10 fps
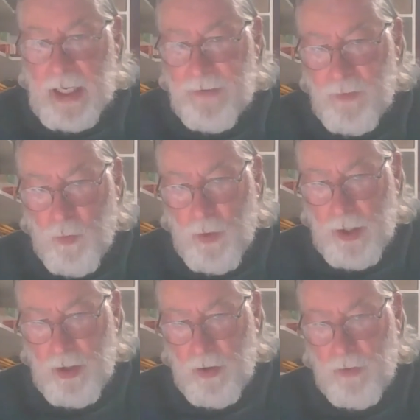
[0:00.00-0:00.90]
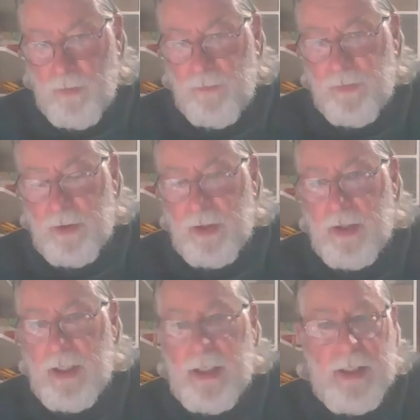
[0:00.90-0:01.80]
of a window
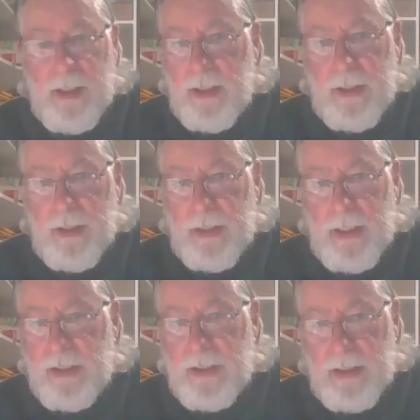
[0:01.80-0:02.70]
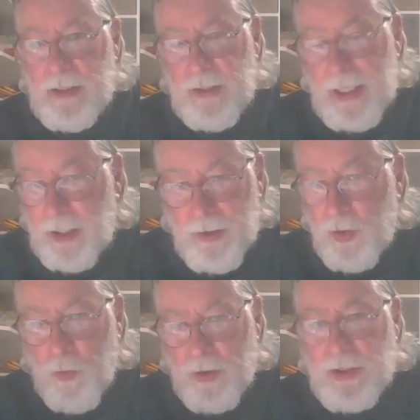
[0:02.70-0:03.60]
that's like on the
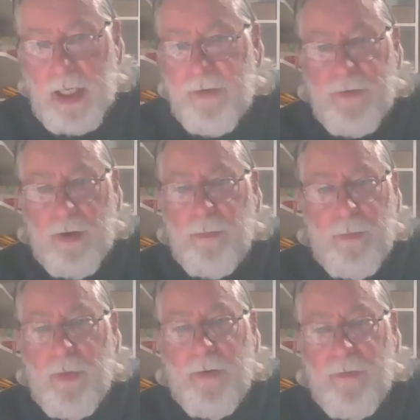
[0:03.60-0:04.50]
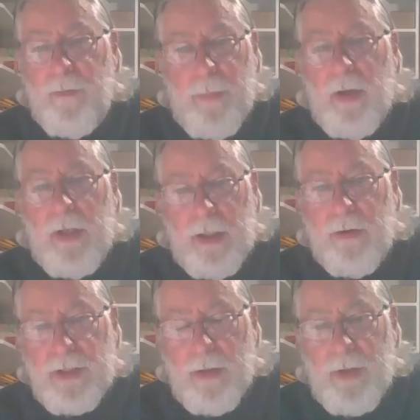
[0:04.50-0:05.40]
north side of a building or
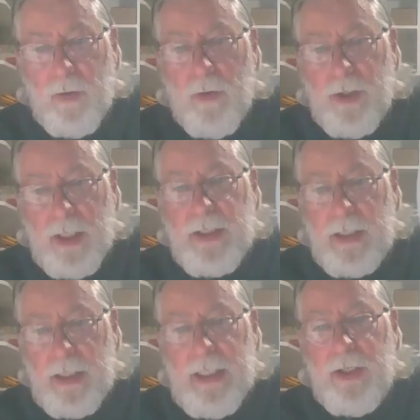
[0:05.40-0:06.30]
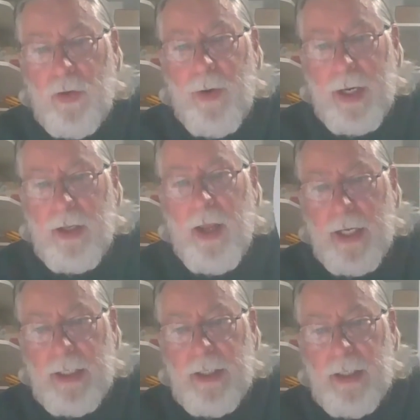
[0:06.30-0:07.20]
something where it doesn't get direct
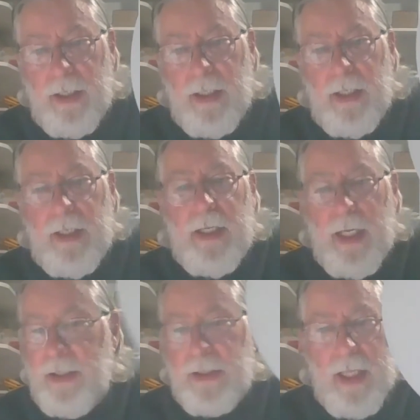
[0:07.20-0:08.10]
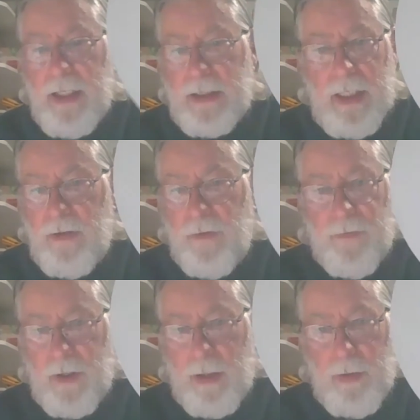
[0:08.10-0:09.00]
light. And just let it sit there for a
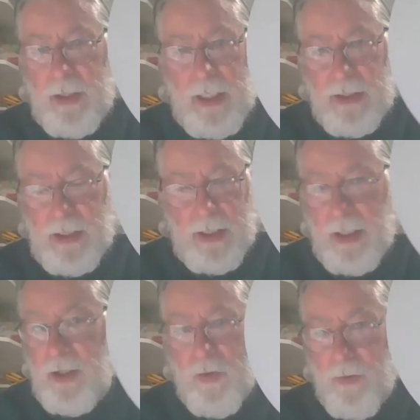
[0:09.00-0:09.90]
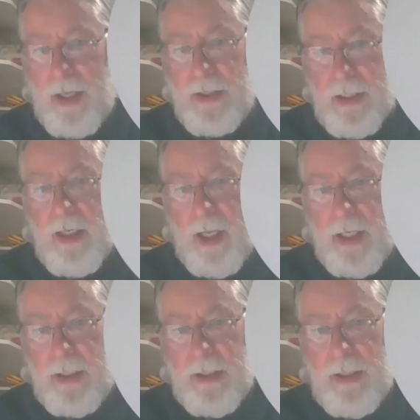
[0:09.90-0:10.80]
couple of days in indirect sunlight.
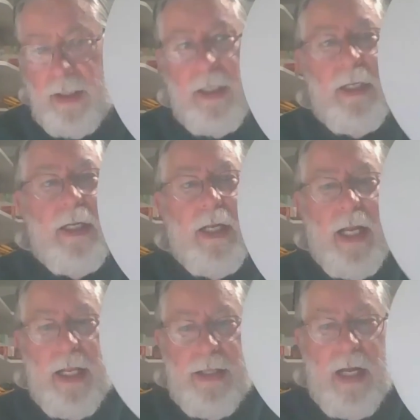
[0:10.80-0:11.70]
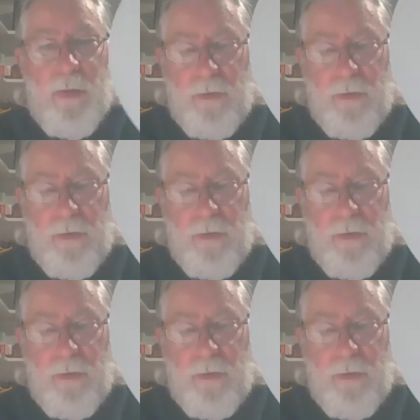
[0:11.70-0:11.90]
And that will